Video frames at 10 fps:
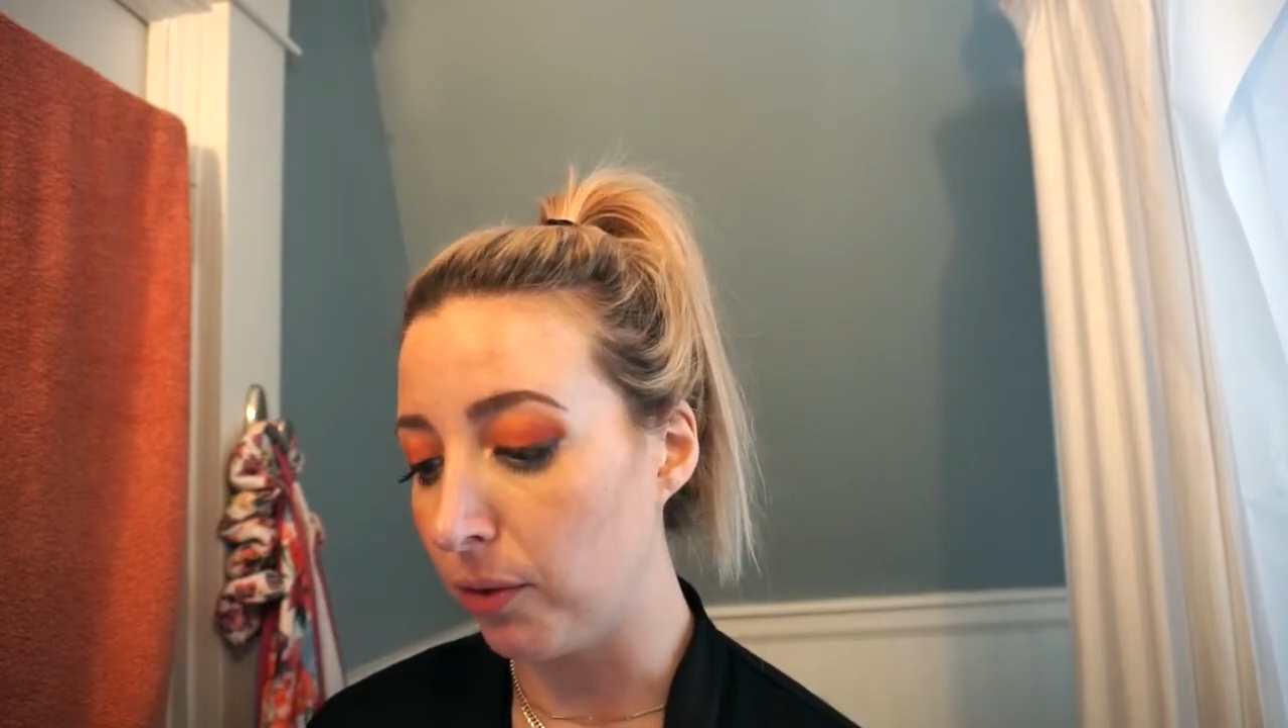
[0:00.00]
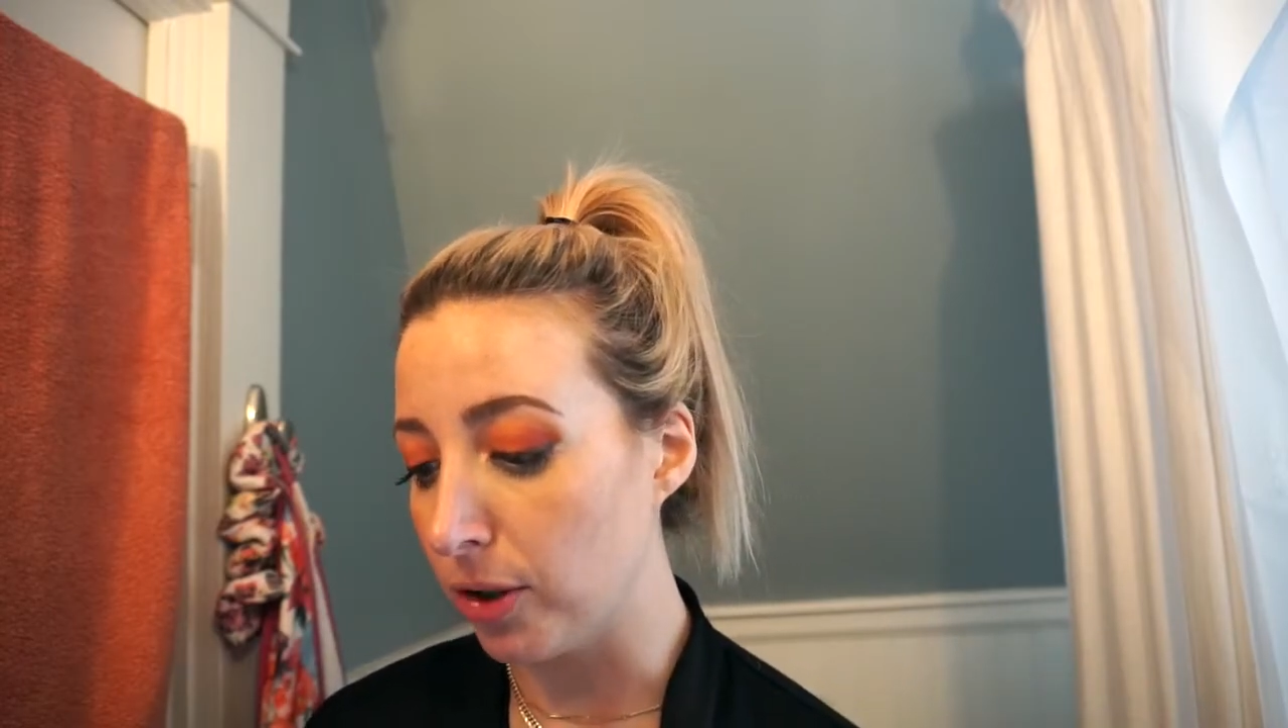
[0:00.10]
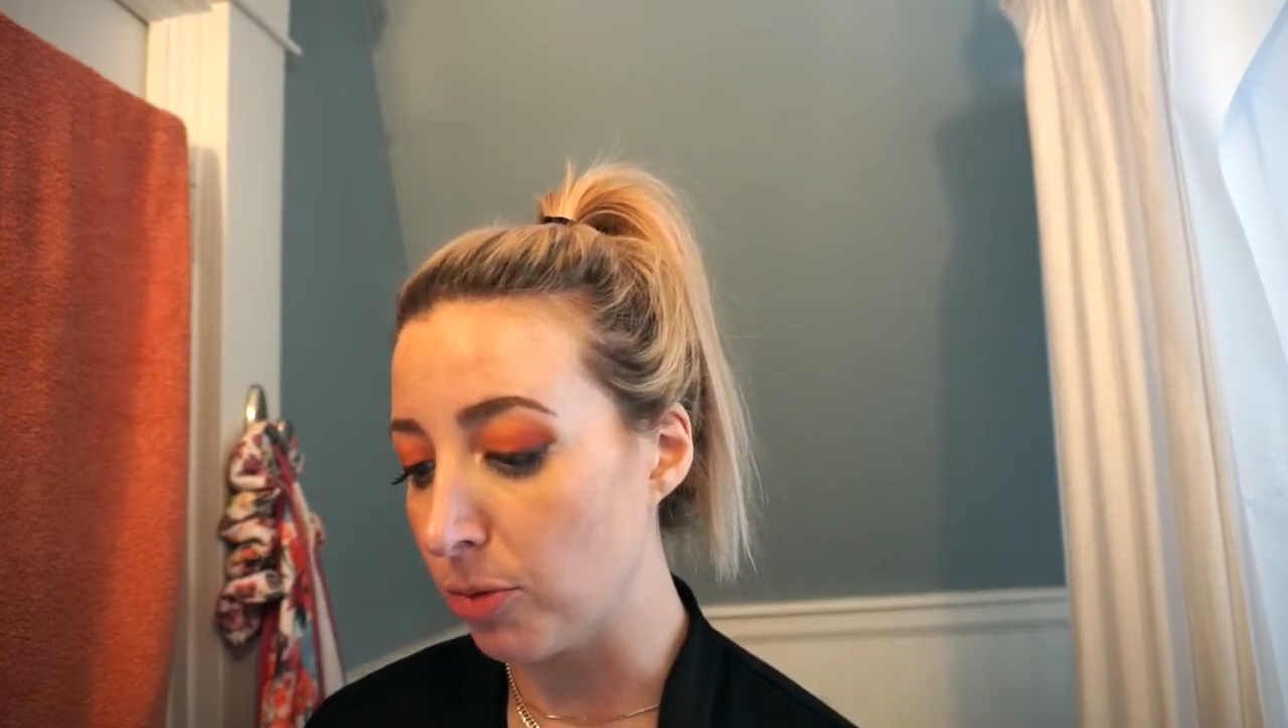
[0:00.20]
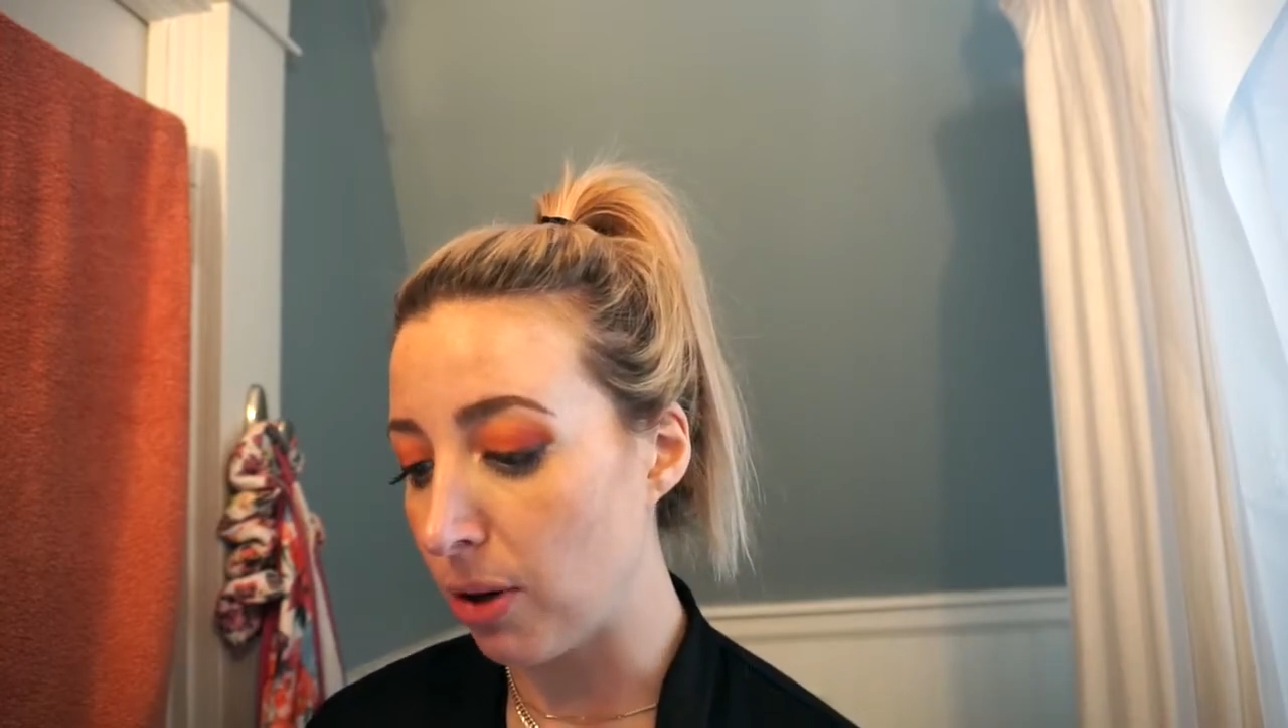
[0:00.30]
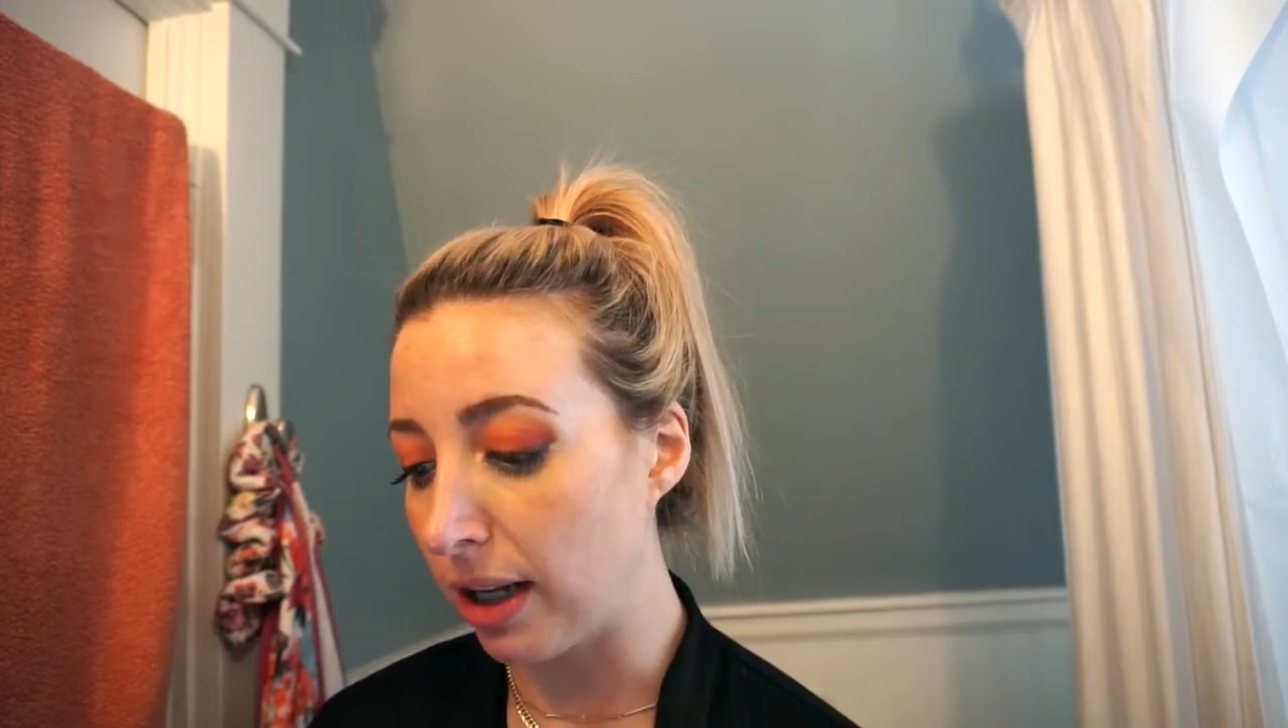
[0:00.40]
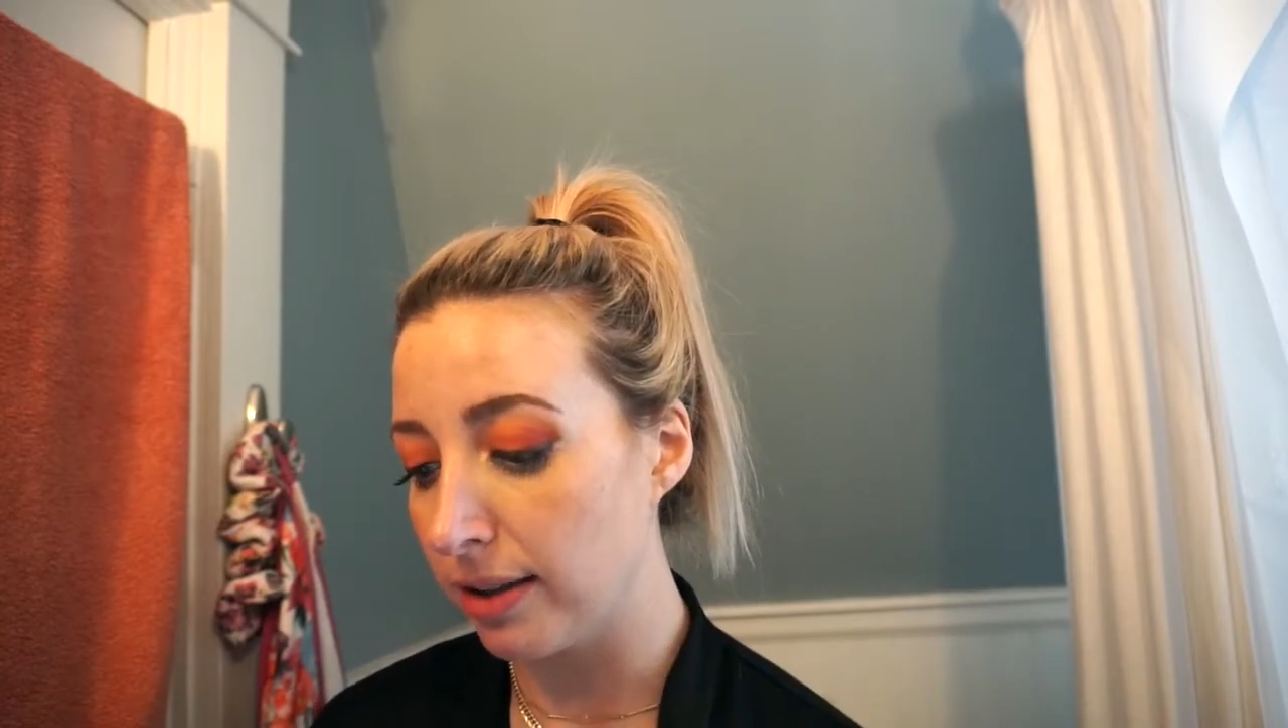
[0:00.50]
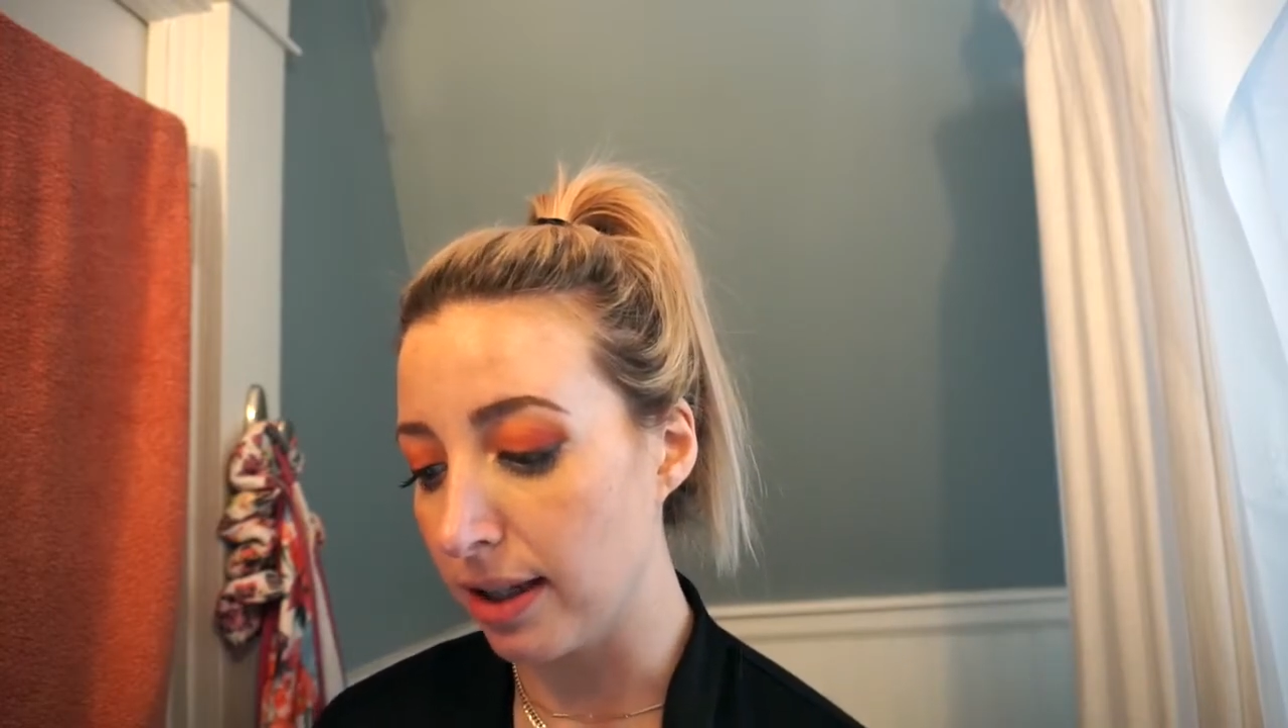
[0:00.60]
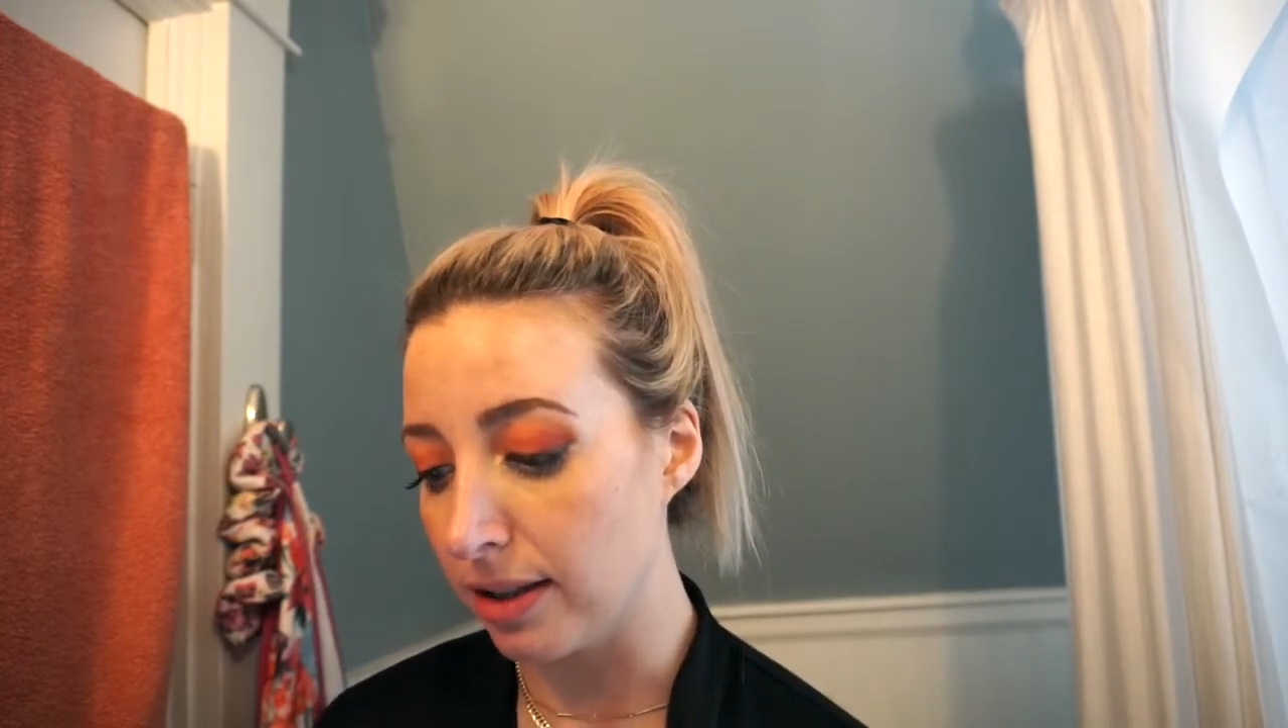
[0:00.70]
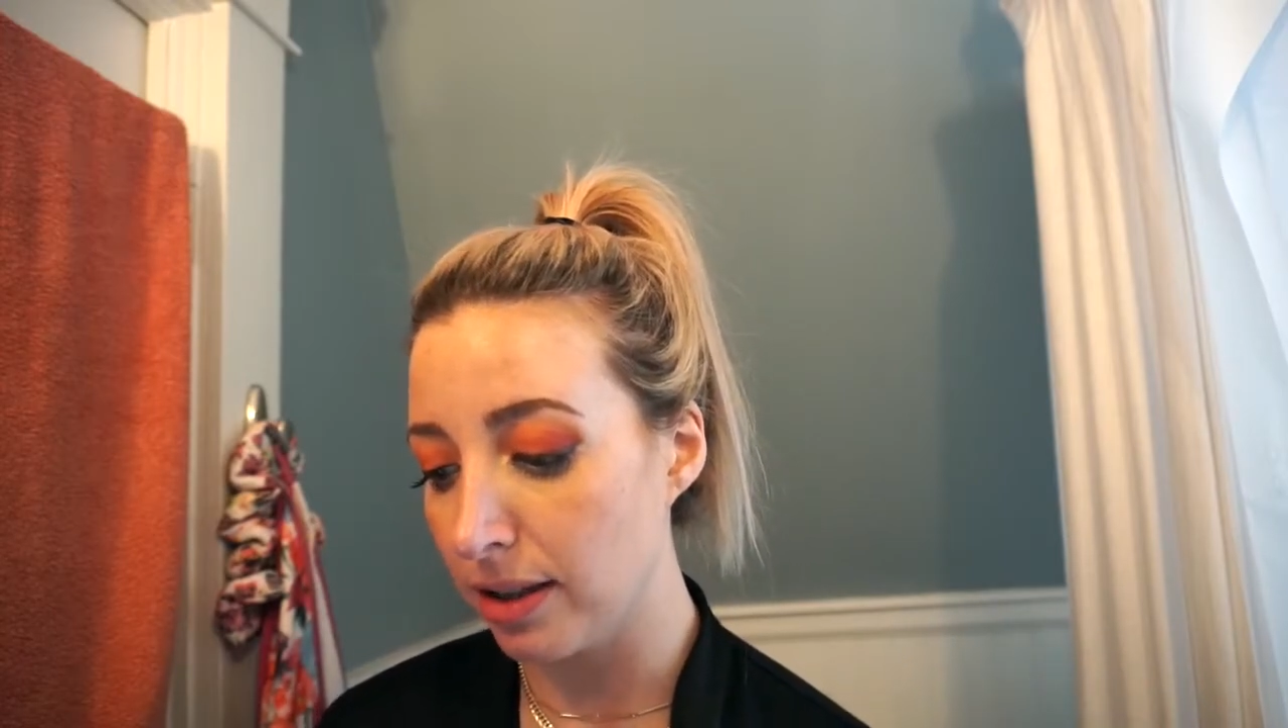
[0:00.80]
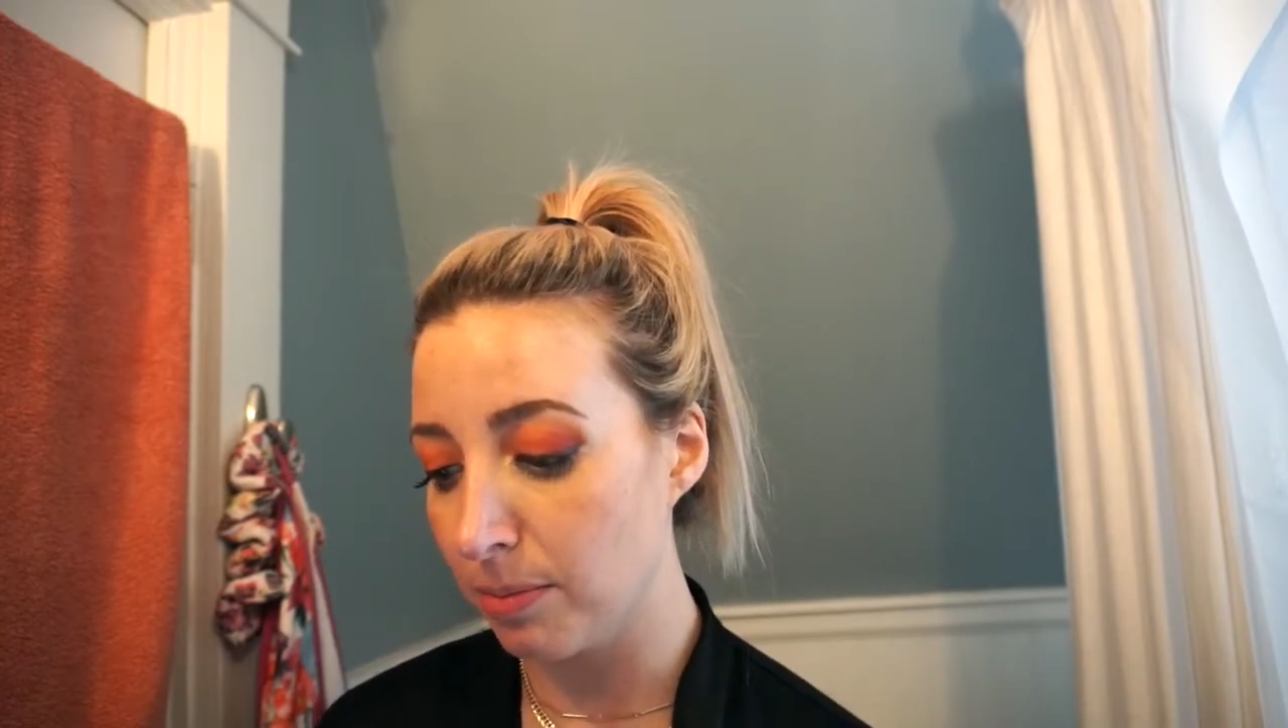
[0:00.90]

for its products that